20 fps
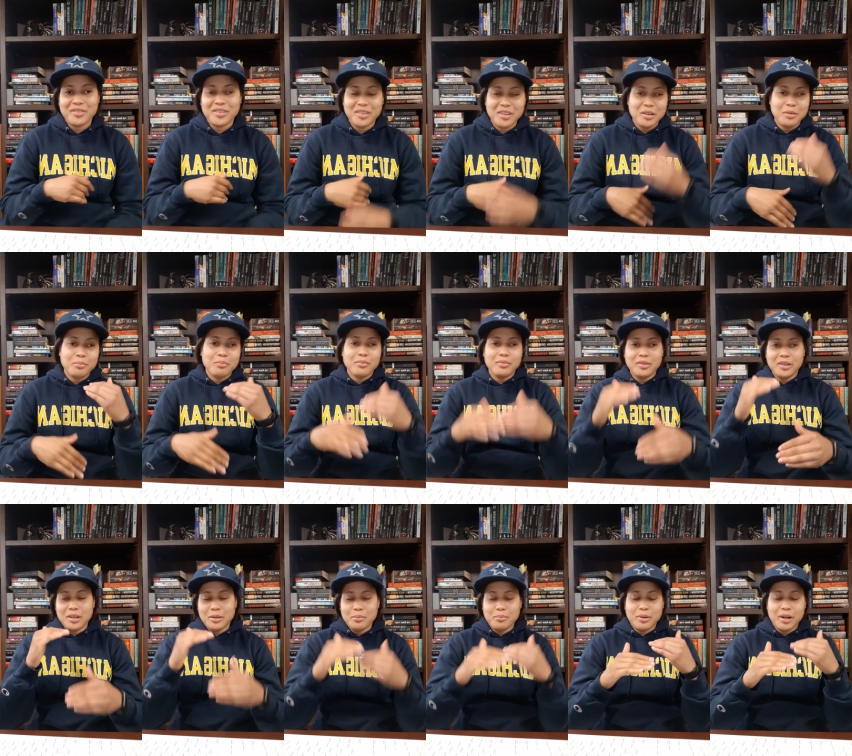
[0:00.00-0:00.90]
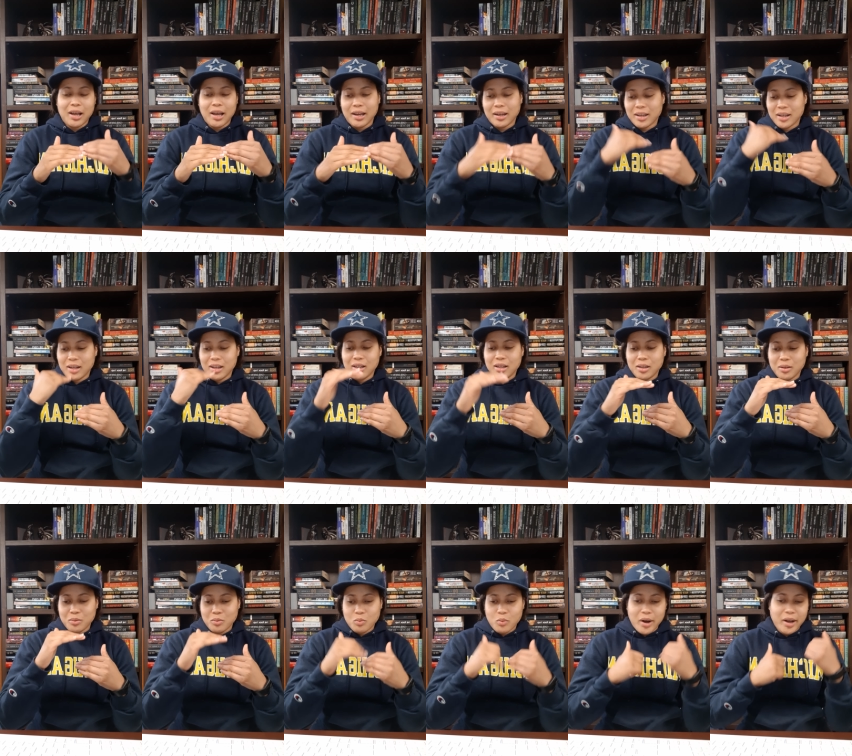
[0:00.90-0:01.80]
the the black and
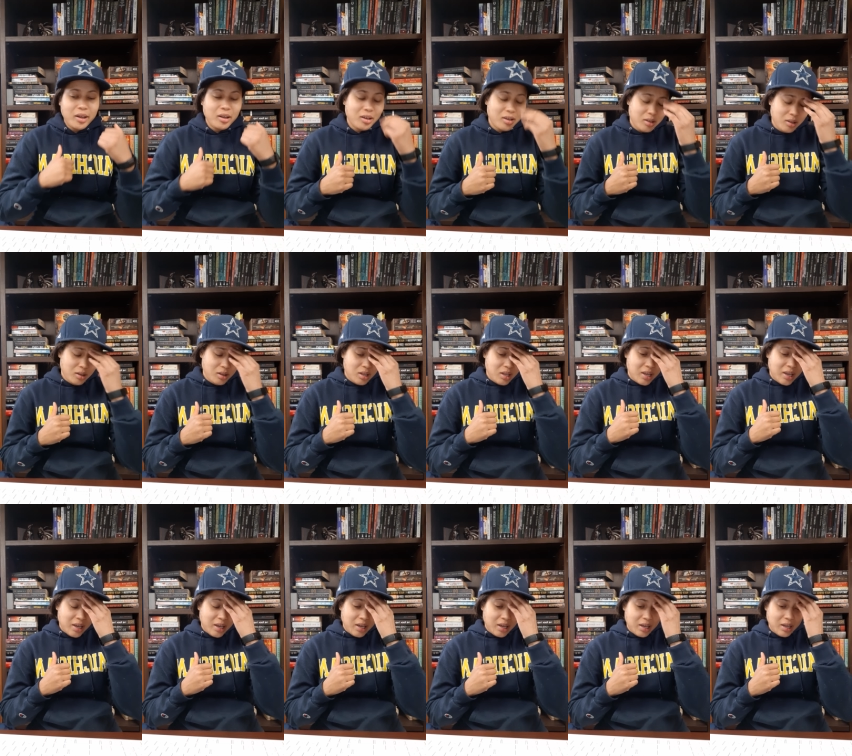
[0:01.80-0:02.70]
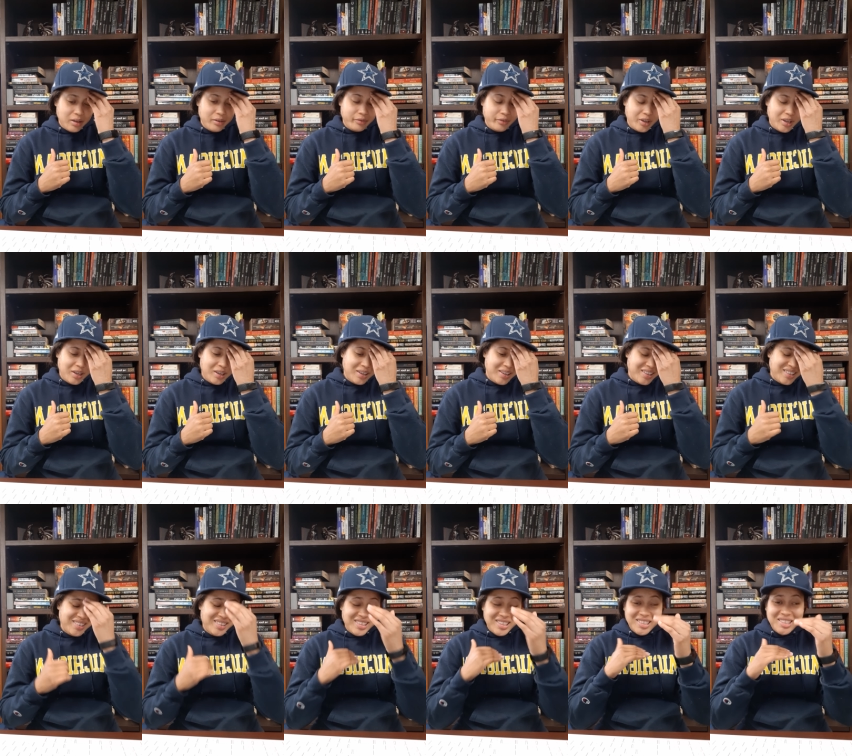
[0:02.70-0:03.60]
the white have
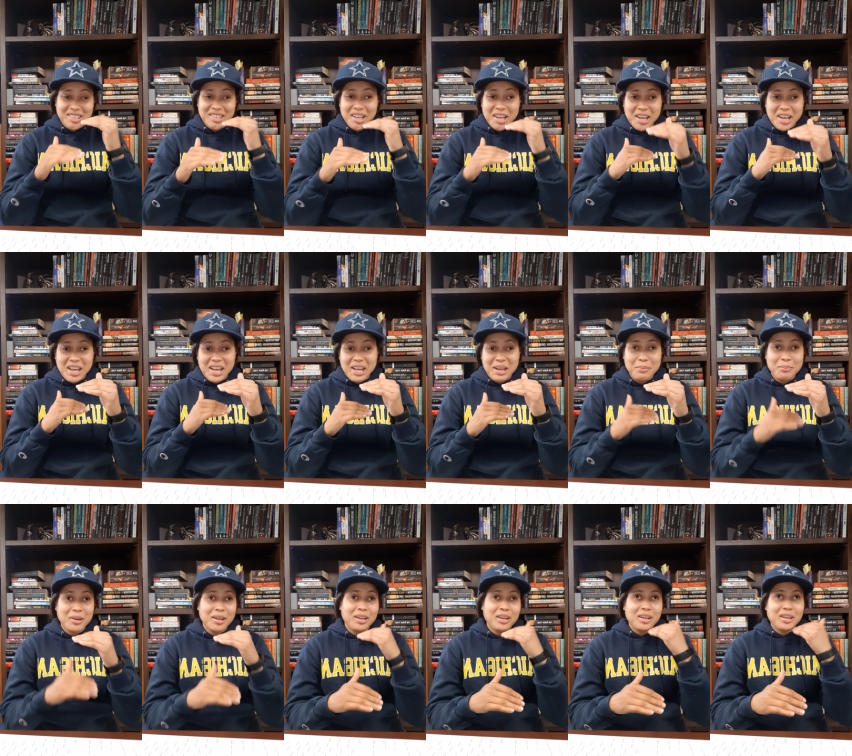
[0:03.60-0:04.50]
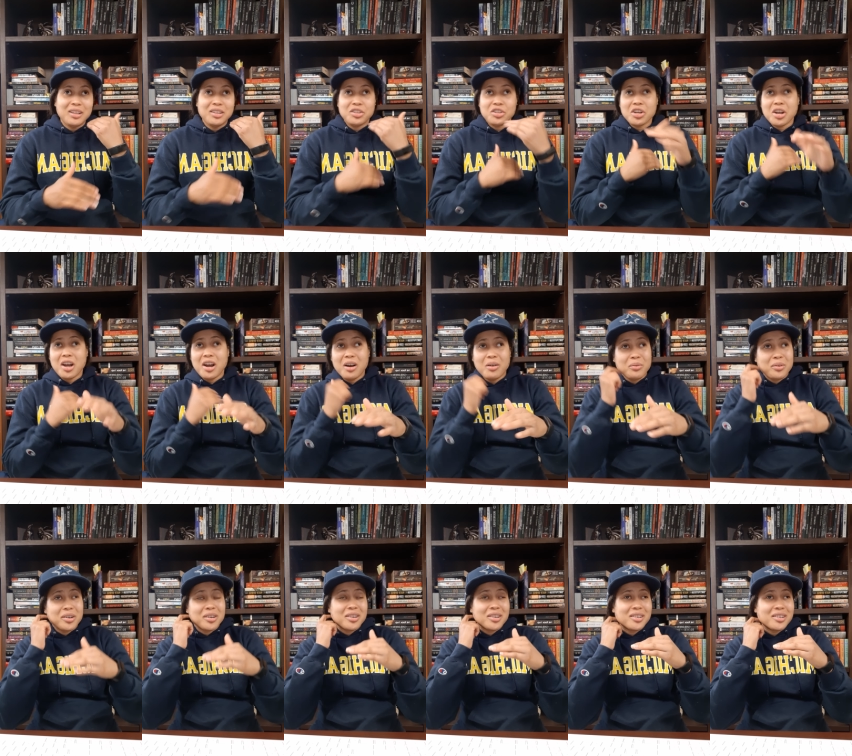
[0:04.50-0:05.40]
the same
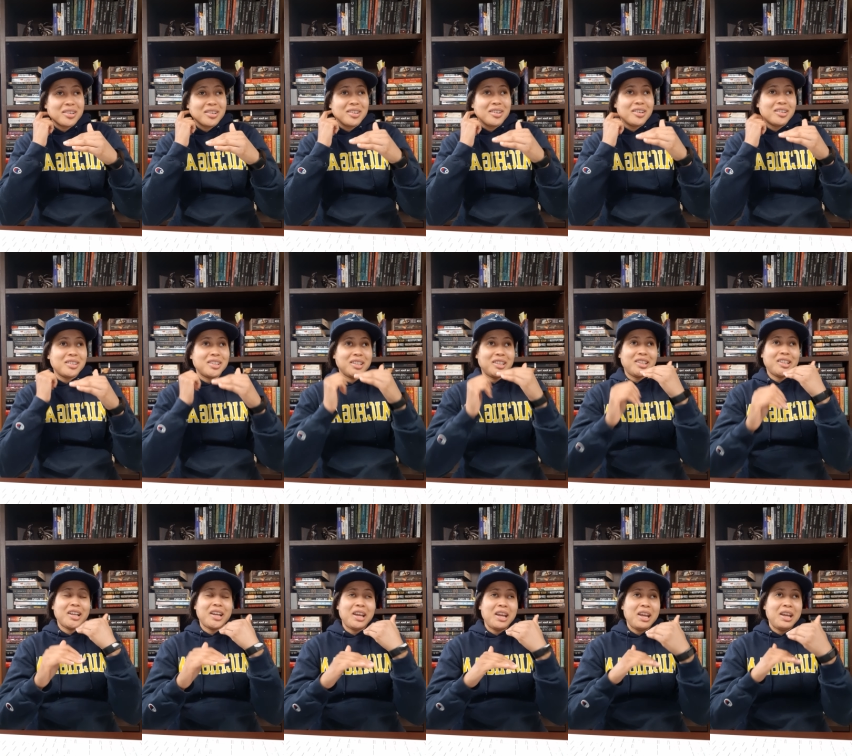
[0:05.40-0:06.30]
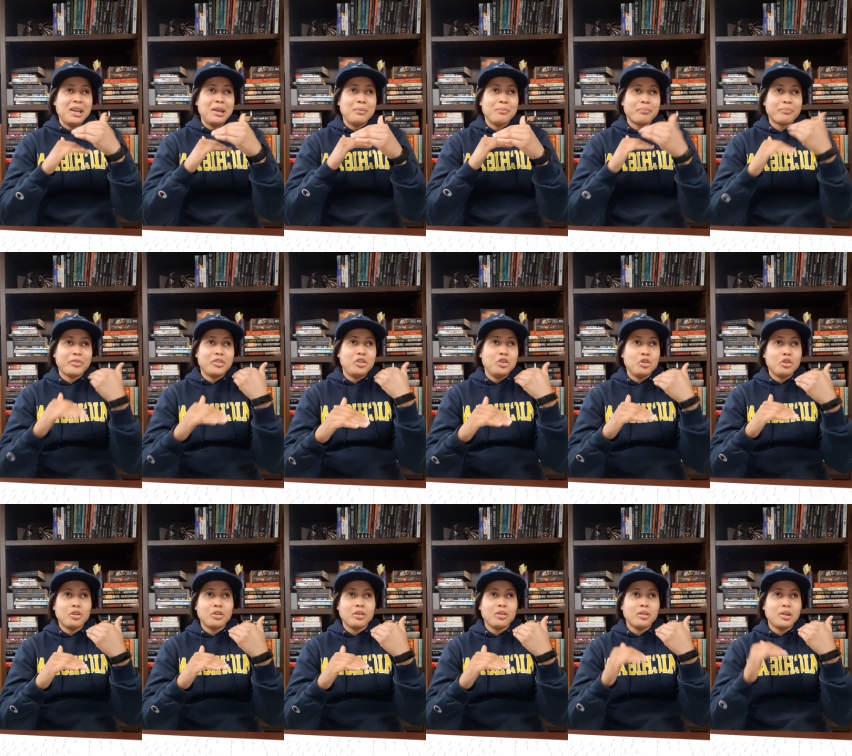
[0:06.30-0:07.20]
genre, the same
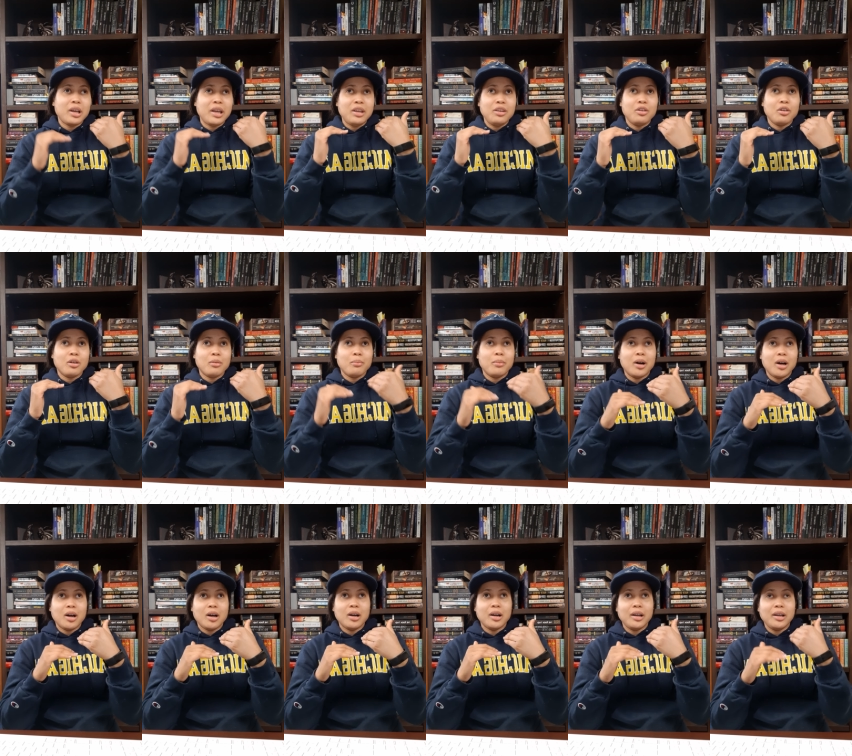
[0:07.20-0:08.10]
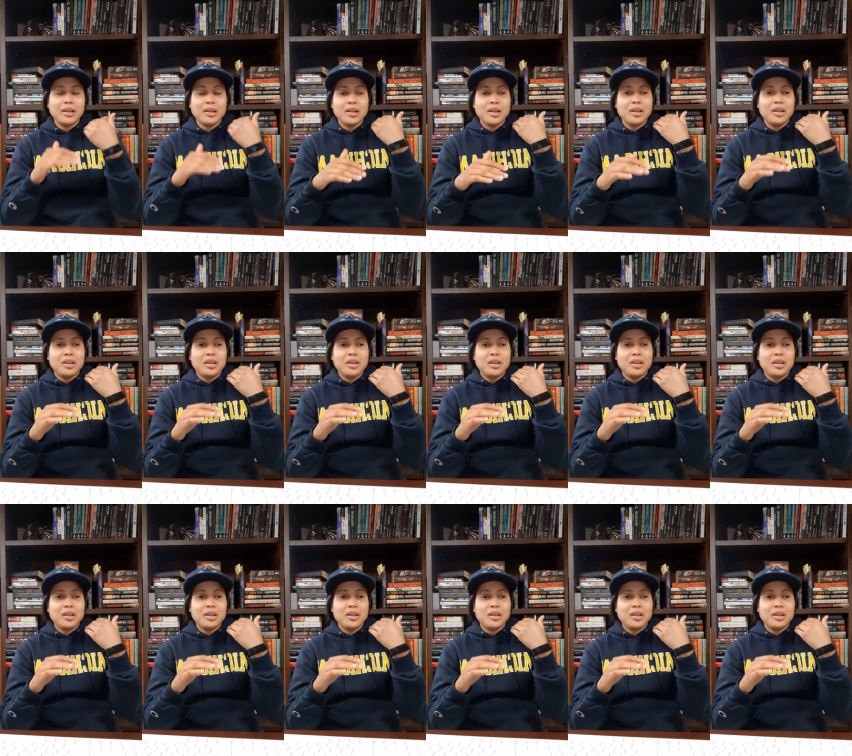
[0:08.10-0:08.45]
your and your mind,